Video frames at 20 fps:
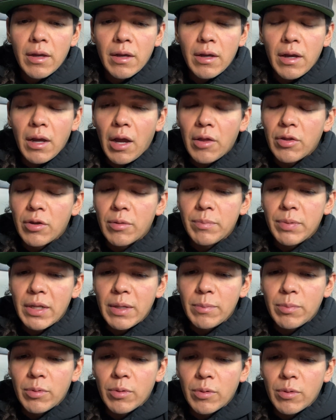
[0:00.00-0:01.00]
other
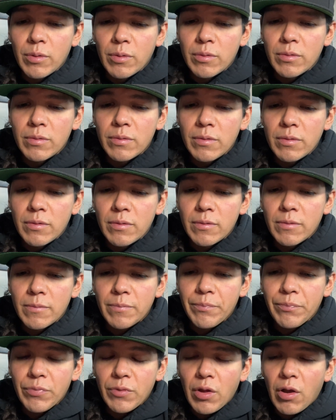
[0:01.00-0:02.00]
people
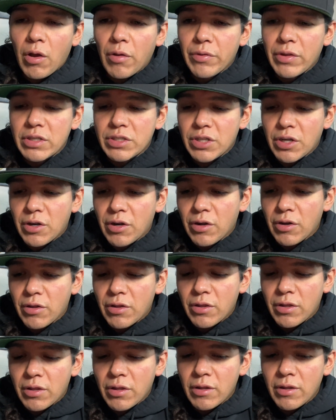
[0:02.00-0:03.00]
on this
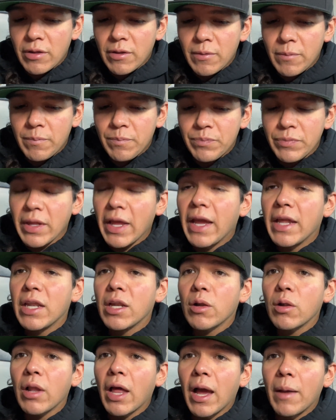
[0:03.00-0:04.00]
earth. And
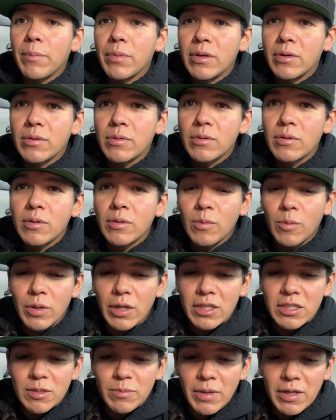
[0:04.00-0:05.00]
it'll happen when
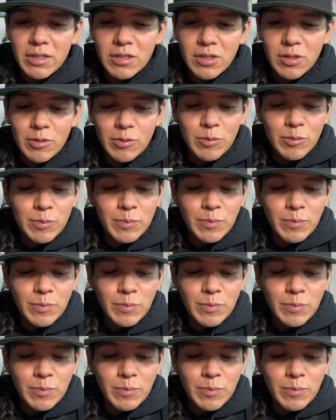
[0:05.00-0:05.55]
it's meant to.